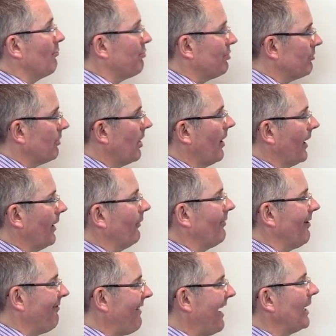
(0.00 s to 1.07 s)
price,
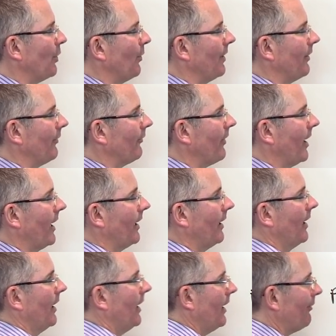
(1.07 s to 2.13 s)
the value of this
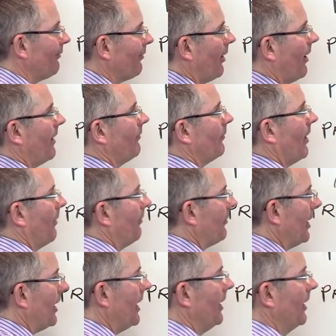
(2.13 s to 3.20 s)
thing is 5 times
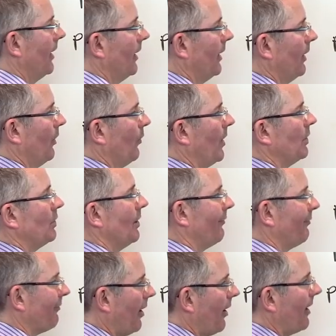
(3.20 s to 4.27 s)
E, which
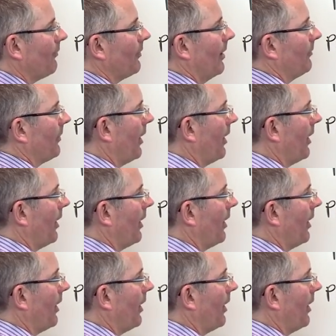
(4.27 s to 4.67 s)
is 5 times